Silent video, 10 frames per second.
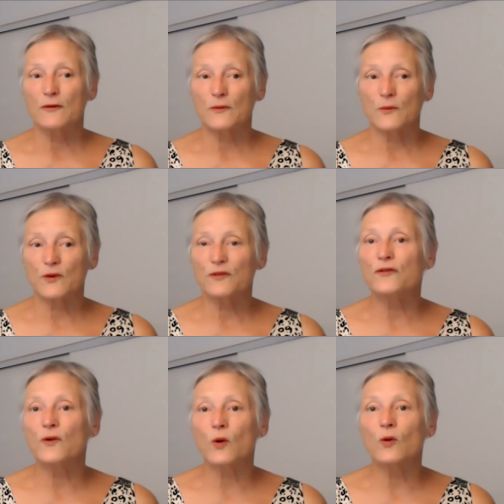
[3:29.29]
We
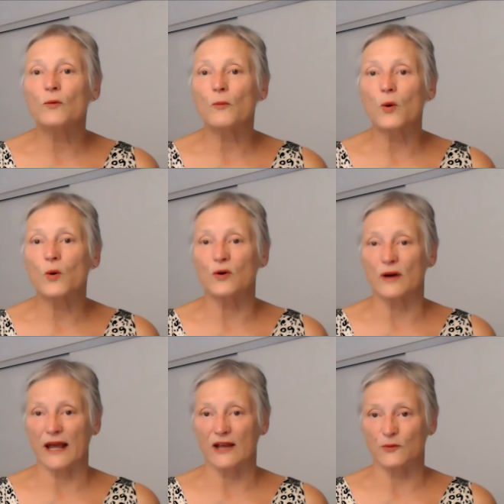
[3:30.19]
fall more
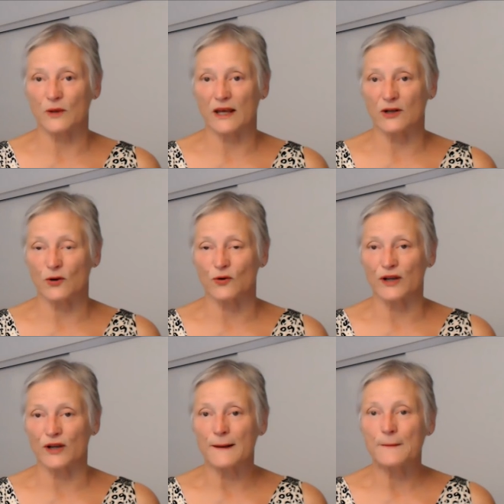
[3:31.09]
as we get
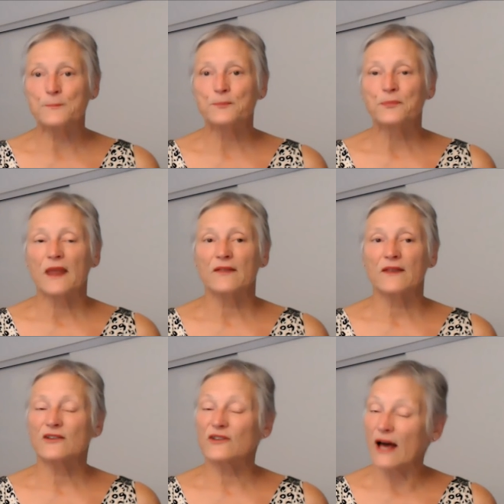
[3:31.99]
older.
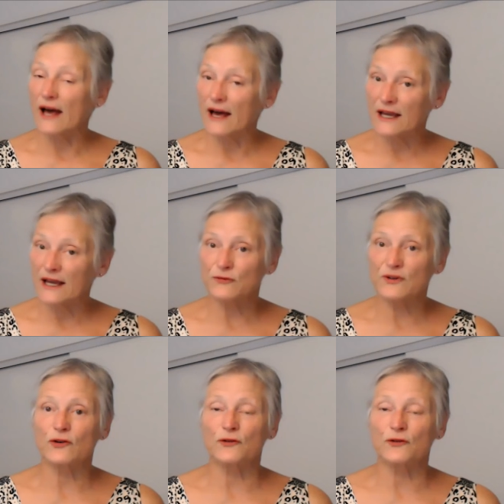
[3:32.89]
There's a higher
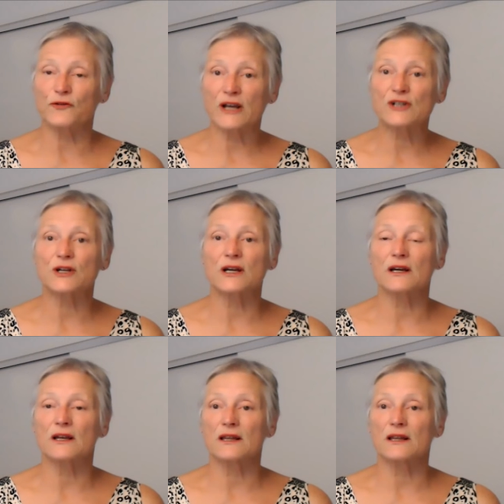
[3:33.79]
risk of fracturing
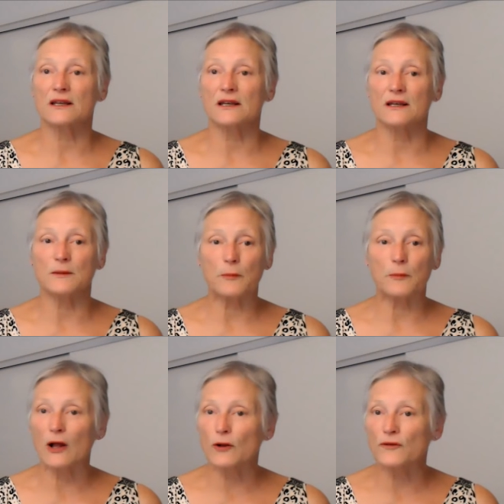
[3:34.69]
the
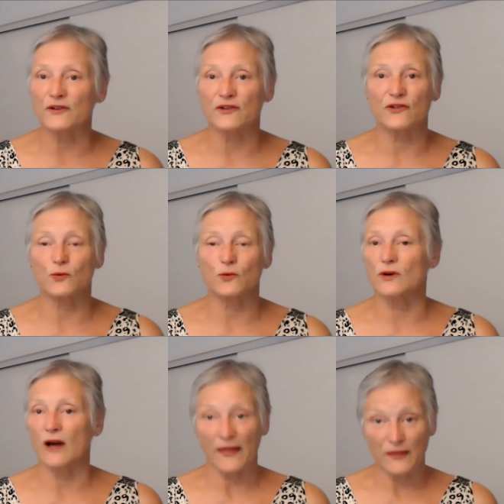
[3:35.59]
pelvis or
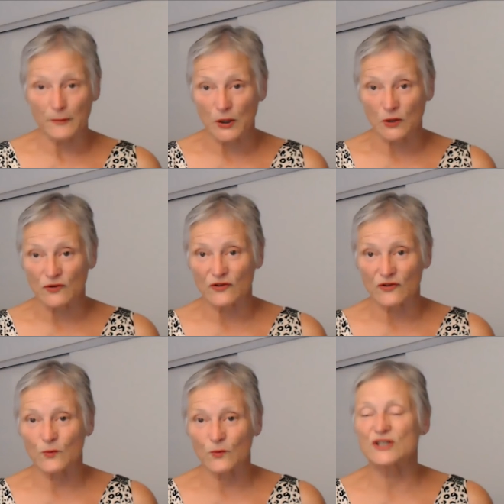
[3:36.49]
other bones,
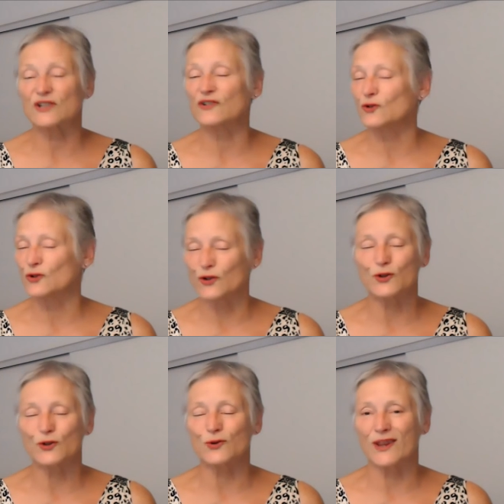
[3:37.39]
which is not a
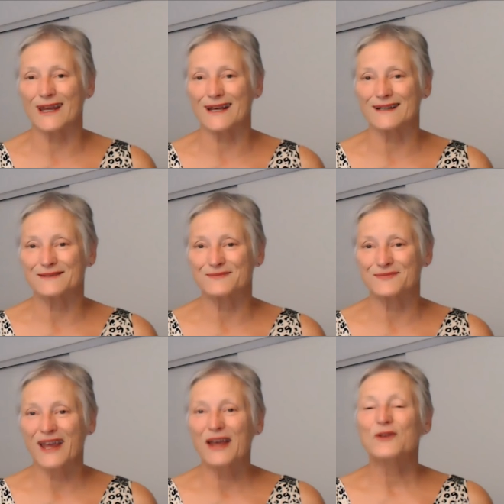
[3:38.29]
good thing.
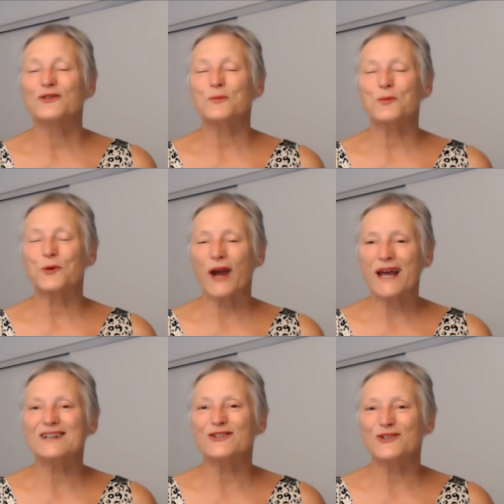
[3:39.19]
So
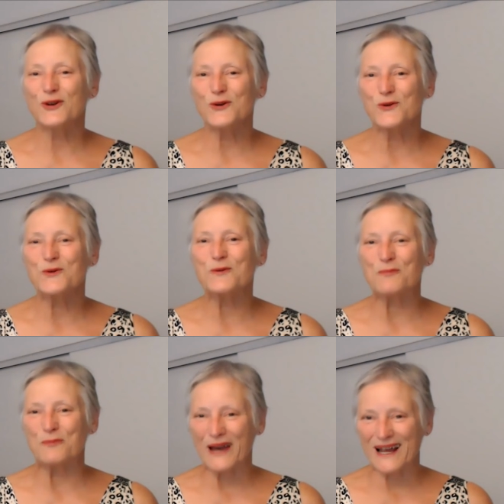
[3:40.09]
practice your
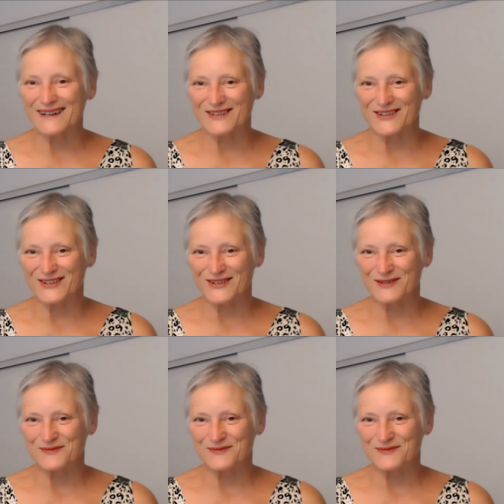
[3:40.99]
balance.